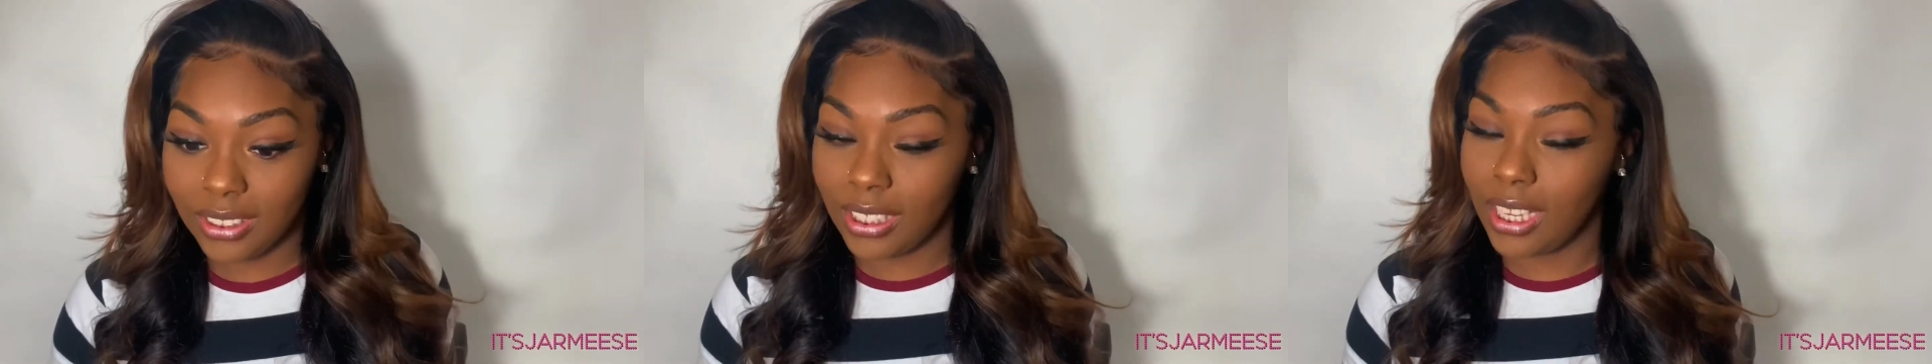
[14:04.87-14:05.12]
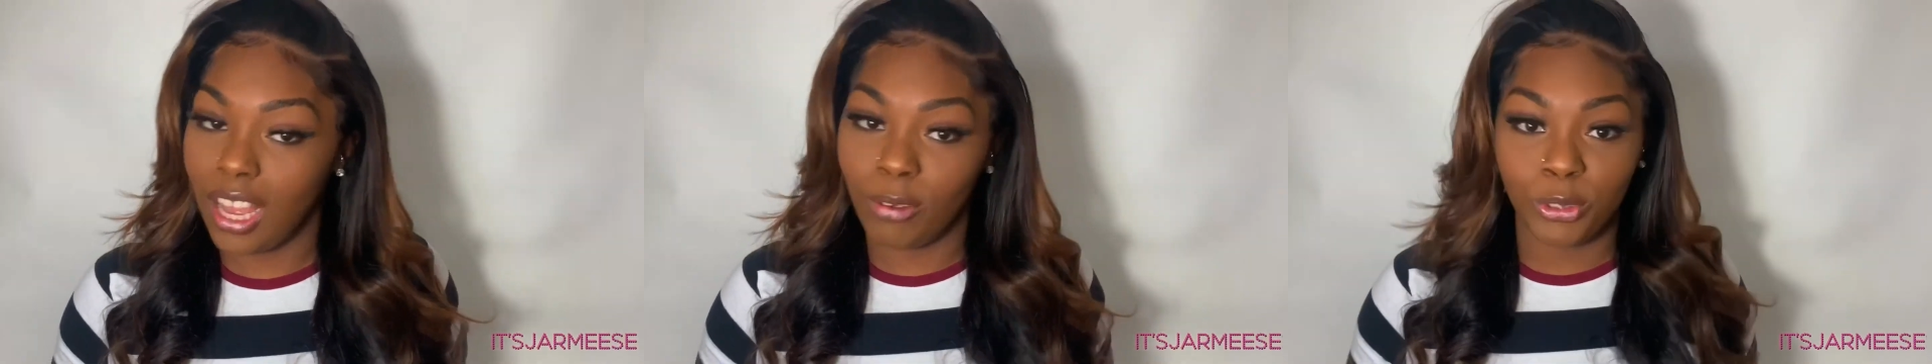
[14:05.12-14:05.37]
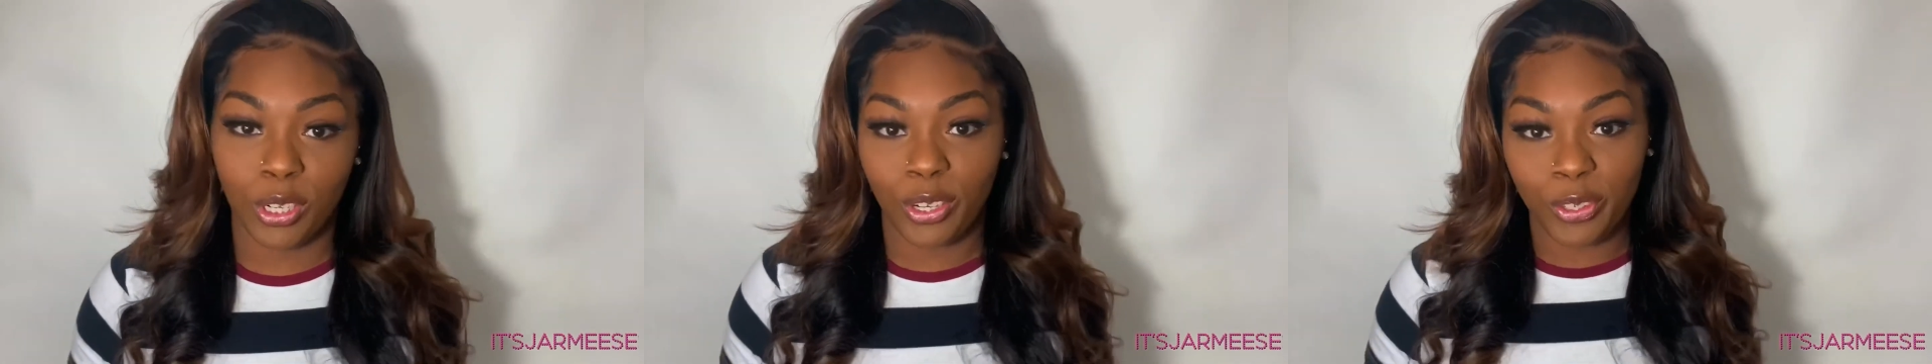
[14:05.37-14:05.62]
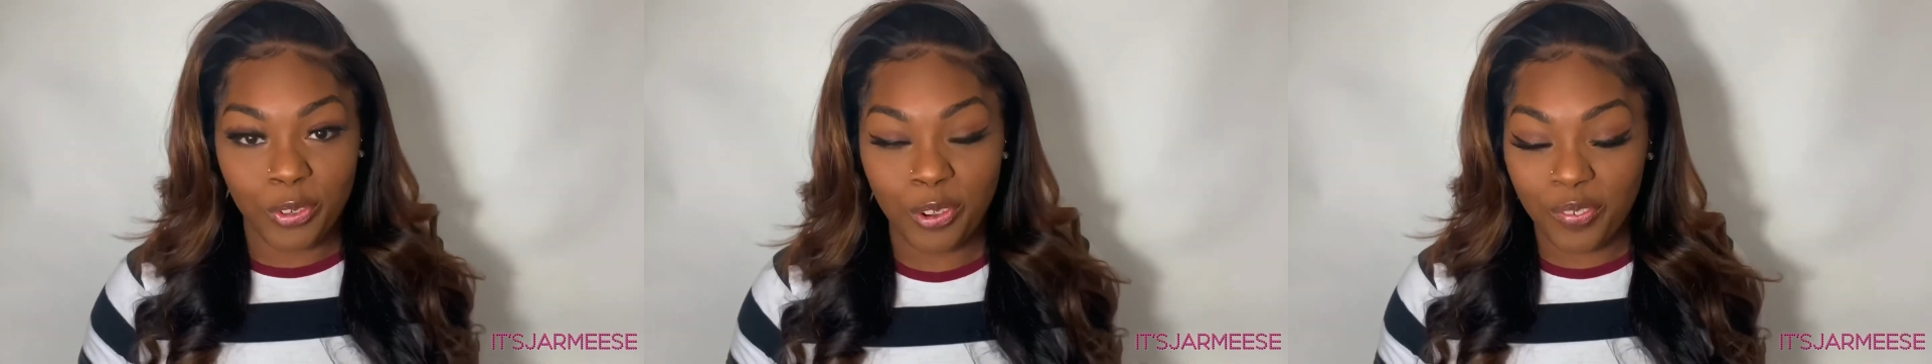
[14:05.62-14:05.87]
I'm trying to do
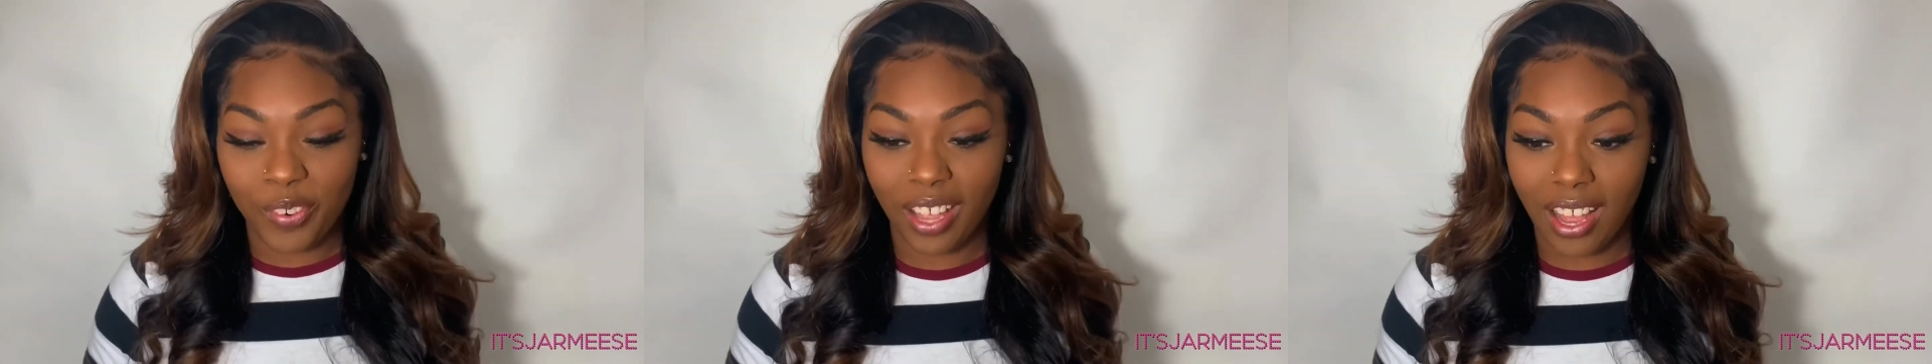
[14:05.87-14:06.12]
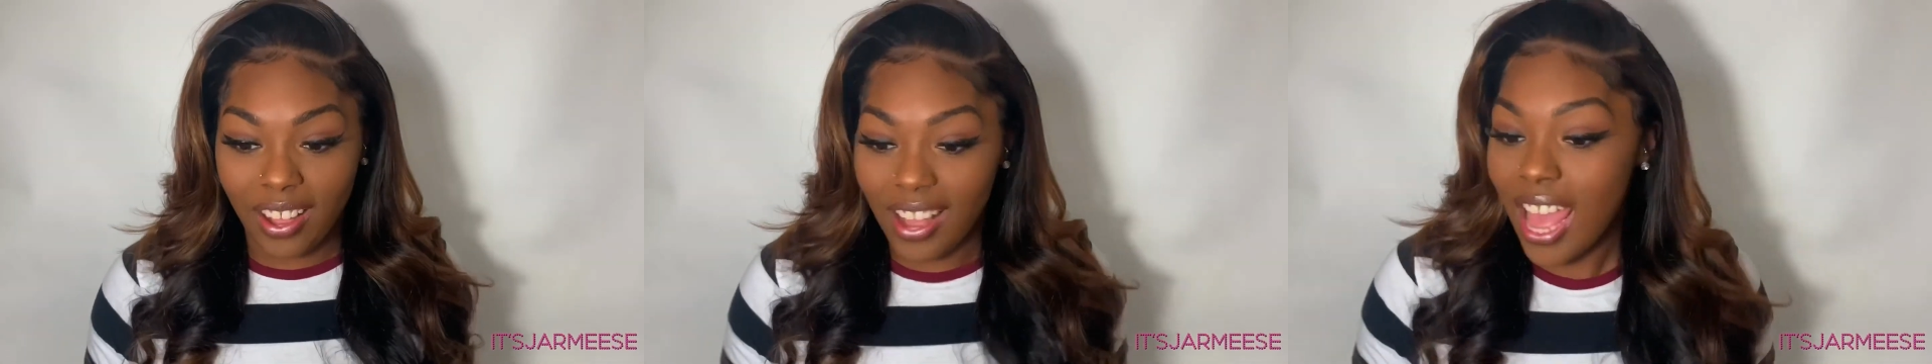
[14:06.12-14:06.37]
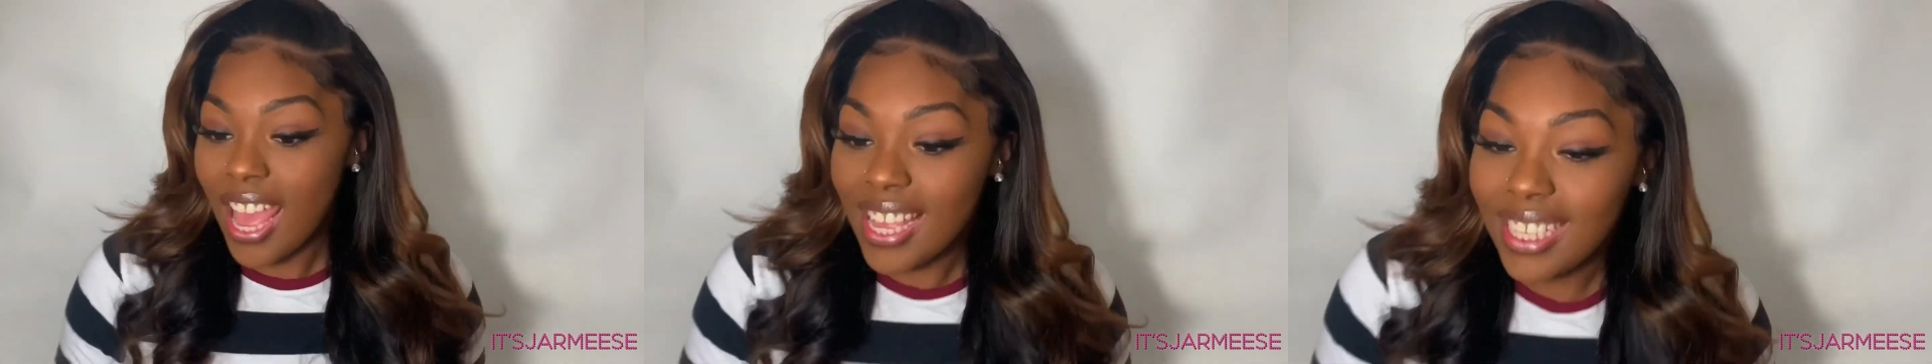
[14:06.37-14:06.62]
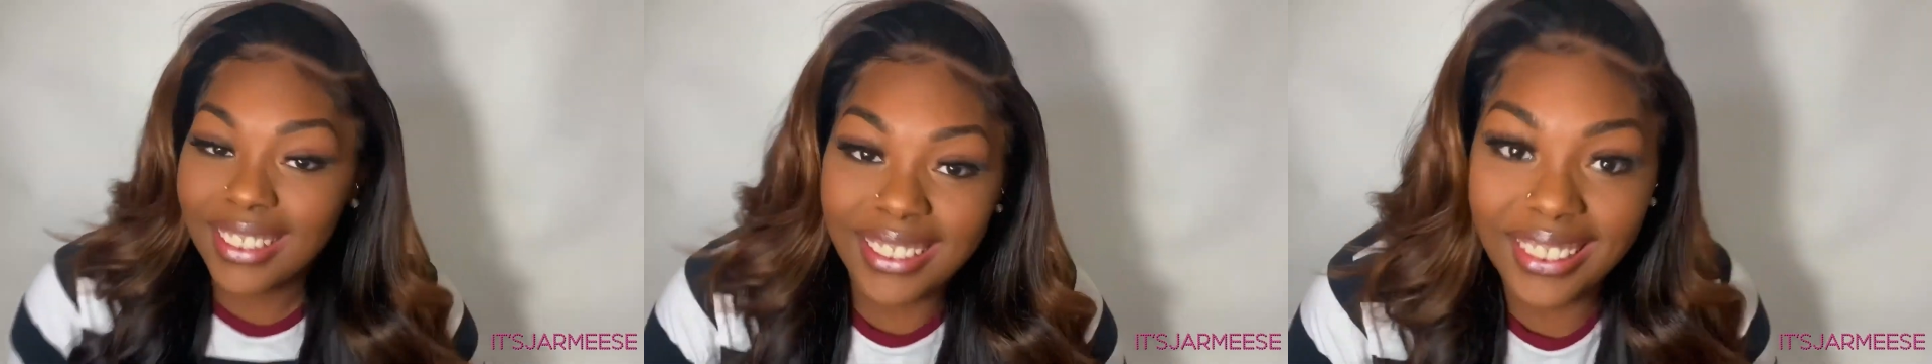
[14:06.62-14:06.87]
it for y'all.
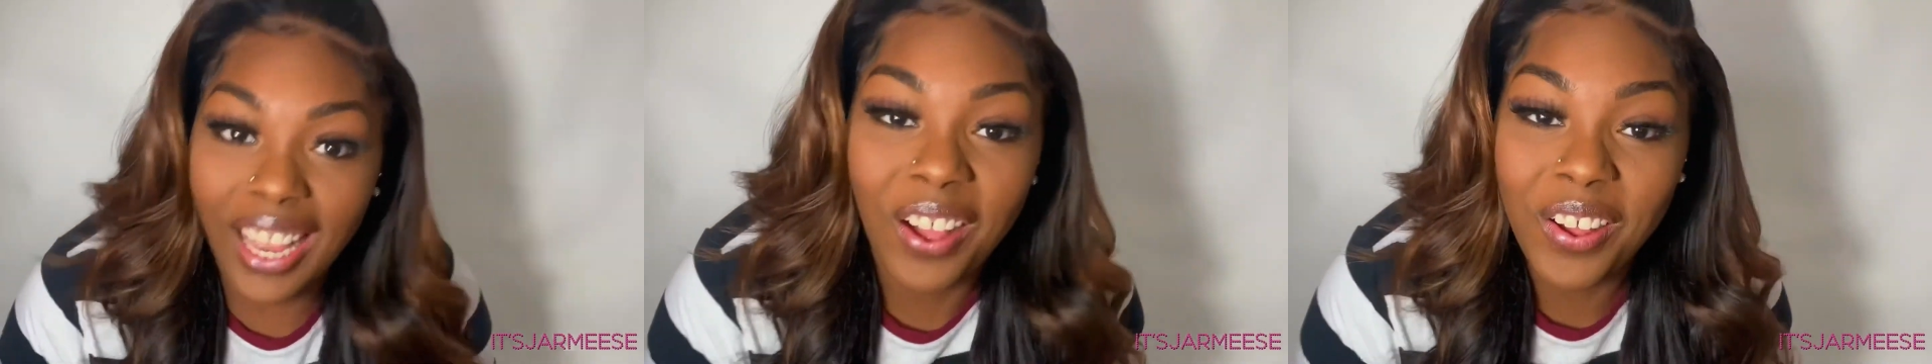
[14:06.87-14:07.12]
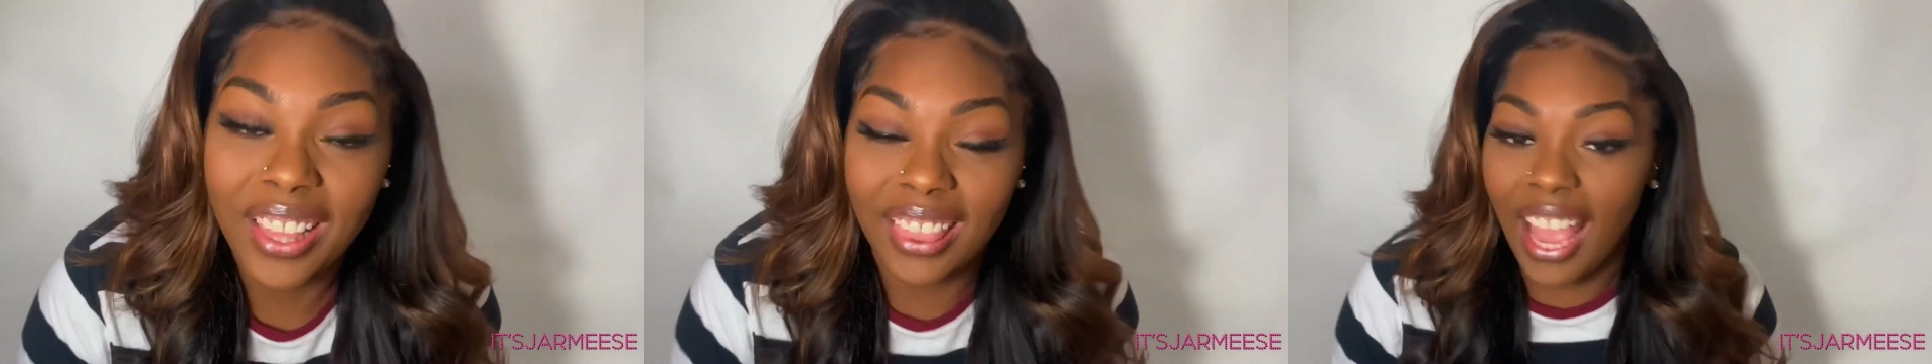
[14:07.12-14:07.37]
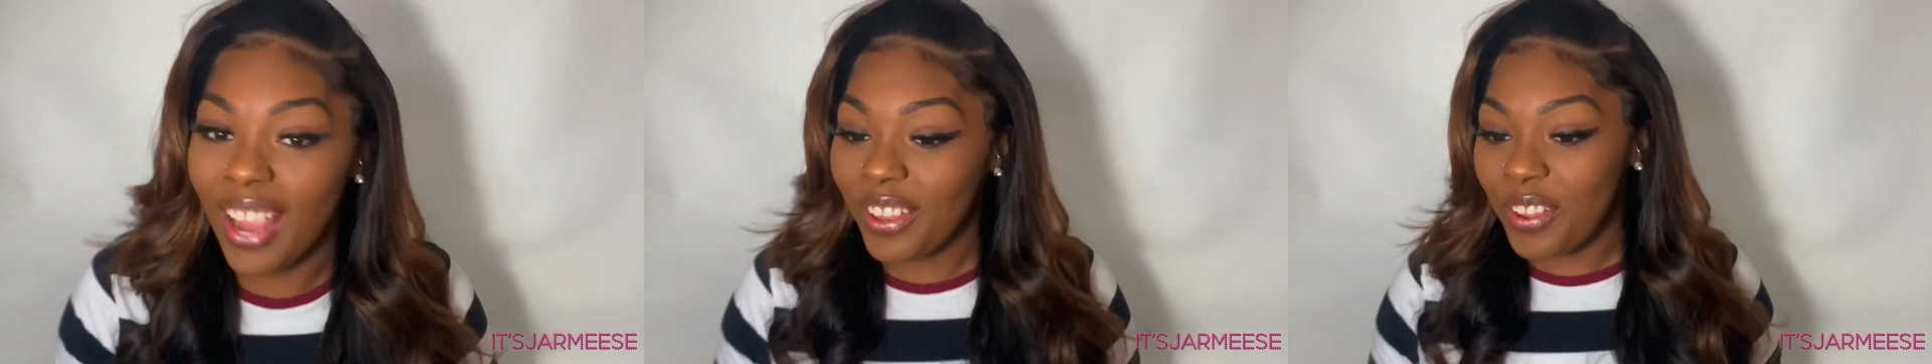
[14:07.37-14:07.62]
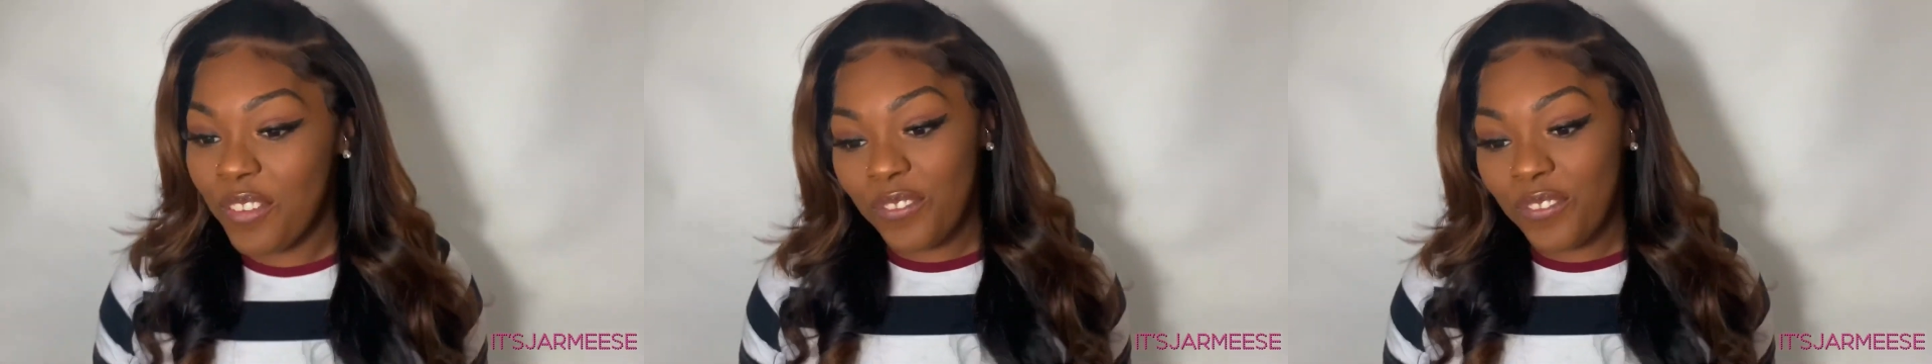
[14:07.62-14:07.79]
So thank you for